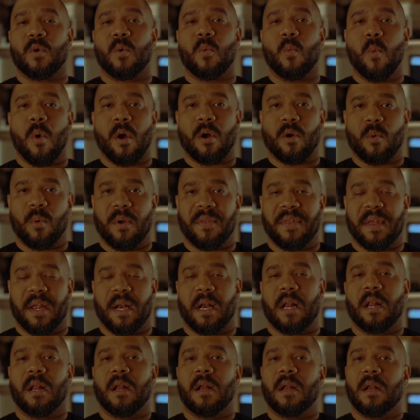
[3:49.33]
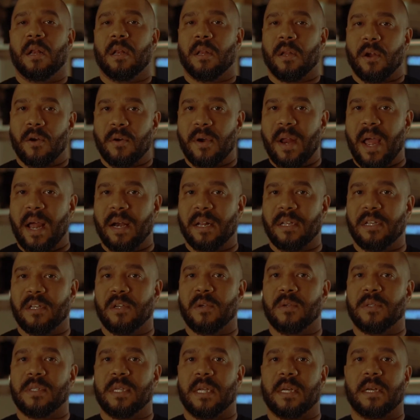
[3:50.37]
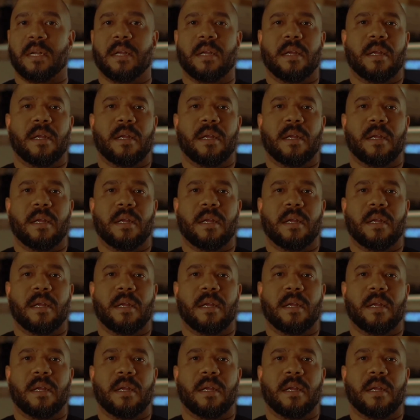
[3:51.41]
work with it, learn how to use it,